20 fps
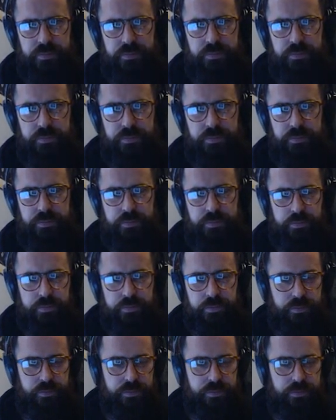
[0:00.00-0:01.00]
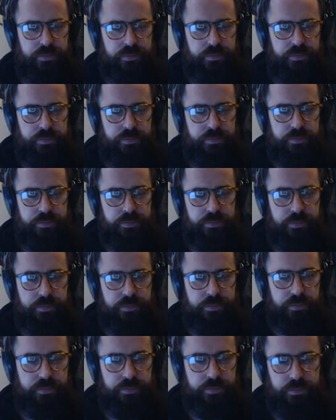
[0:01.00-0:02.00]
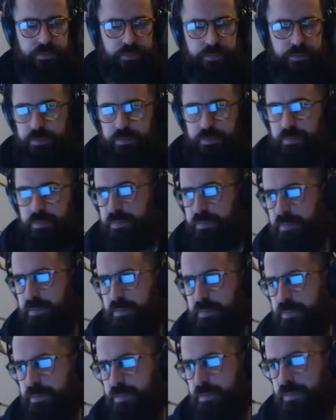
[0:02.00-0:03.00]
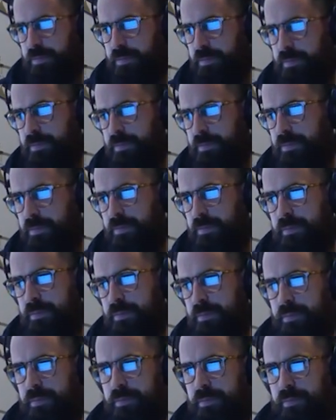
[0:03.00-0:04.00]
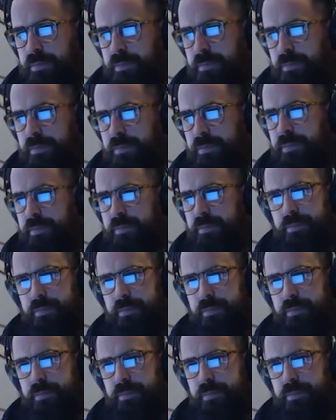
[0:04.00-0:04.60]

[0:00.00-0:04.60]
(silent)